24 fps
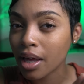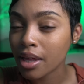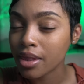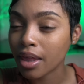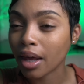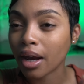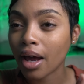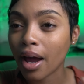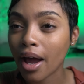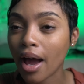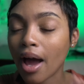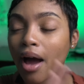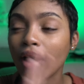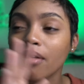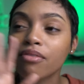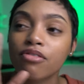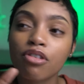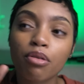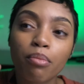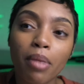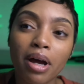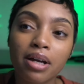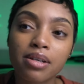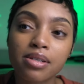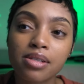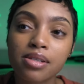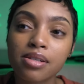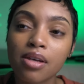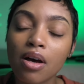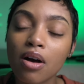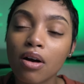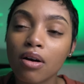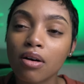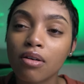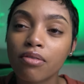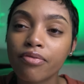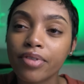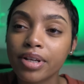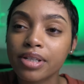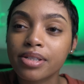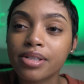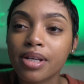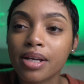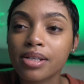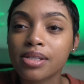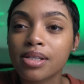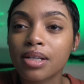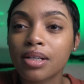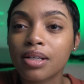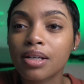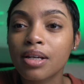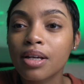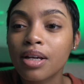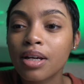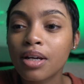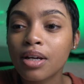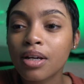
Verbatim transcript: that I have for myself, it doesn't